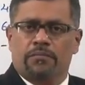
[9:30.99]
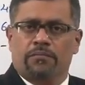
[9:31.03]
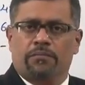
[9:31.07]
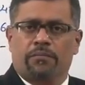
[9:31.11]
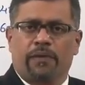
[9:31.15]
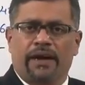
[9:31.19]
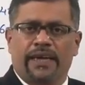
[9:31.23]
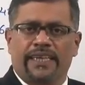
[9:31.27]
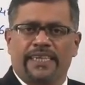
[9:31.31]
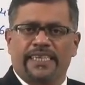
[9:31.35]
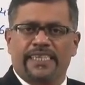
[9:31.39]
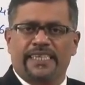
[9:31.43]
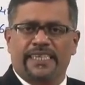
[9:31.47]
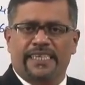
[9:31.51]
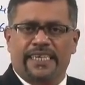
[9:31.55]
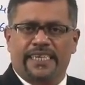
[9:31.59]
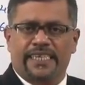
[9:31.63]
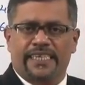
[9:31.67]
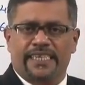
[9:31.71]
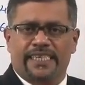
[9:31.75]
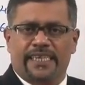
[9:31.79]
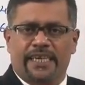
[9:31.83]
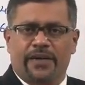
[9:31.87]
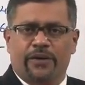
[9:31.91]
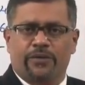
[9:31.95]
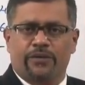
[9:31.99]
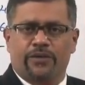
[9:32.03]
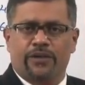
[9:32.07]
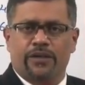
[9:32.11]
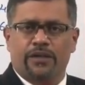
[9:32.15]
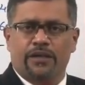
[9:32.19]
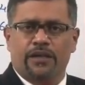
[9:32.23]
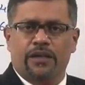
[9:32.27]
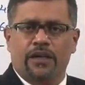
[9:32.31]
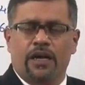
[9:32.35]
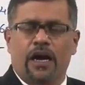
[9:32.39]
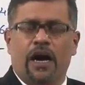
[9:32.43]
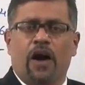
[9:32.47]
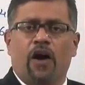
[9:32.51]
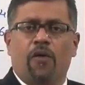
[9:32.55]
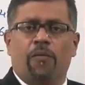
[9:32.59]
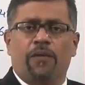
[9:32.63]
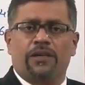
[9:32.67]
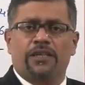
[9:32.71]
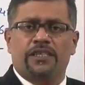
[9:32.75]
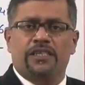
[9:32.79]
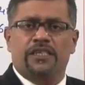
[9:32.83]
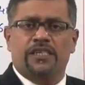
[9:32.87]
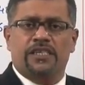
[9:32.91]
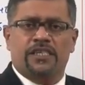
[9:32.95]
Minus that discount. How
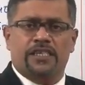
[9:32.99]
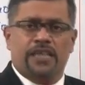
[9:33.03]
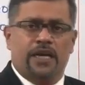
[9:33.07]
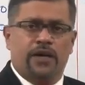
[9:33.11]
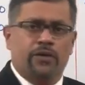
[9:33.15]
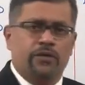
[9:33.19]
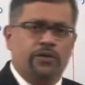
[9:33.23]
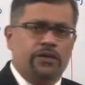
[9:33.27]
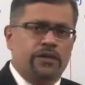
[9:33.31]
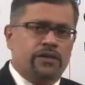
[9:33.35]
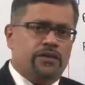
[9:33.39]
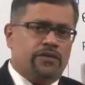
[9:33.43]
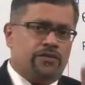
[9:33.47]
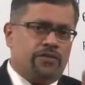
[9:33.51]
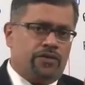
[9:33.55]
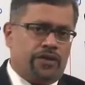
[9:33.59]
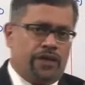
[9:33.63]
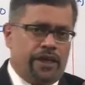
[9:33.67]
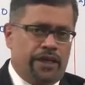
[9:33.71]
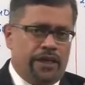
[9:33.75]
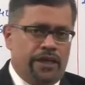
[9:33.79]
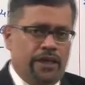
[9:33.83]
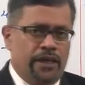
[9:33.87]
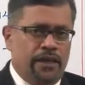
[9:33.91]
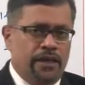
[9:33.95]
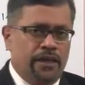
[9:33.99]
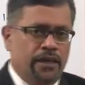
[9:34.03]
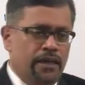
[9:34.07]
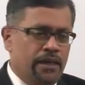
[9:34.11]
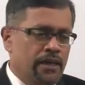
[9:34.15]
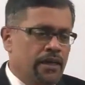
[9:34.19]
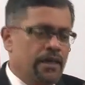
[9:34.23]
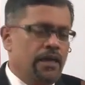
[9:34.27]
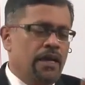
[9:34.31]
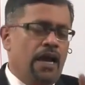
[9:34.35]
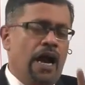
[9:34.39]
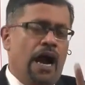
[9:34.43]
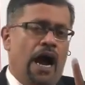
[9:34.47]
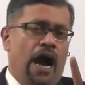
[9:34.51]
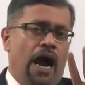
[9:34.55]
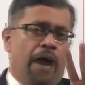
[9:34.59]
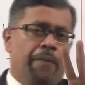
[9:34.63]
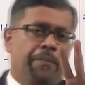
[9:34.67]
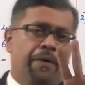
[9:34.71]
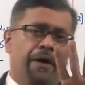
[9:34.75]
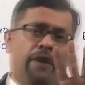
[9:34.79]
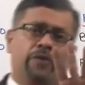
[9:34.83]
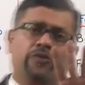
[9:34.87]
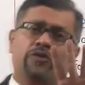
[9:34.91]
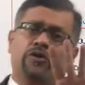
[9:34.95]
much is discount? 3.
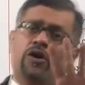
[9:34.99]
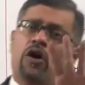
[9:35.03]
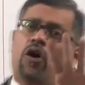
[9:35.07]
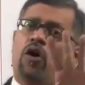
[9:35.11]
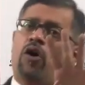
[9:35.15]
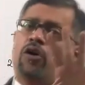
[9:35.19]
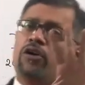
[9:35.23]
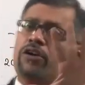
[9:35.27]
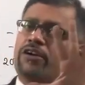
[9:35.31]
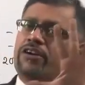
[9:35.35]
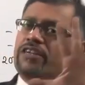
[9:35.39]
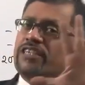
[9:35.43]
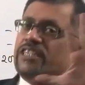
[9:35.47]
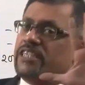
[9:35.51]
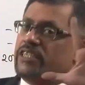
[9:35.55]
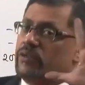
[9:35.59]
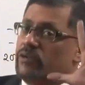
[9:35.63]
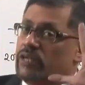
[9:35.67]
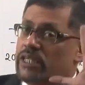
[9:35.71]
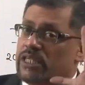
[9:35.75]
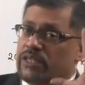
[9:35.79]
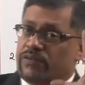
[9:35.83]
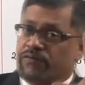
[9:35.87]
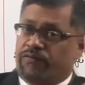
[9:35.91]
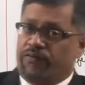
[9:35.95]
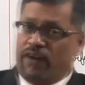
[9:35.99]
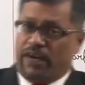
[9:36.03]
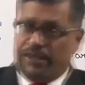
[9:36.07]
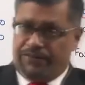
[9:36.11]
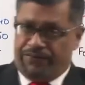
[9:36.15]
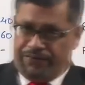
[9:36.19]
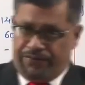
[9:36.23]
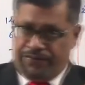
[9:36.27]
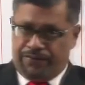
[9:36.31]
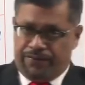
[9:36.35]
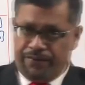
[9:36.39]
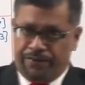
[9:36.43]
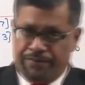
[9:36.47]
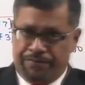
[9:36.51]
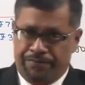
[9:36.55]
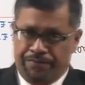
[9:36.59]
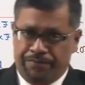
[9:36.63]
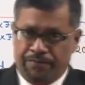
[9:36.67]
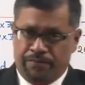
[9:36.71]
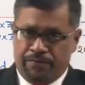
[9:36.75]
Amount already received is 5.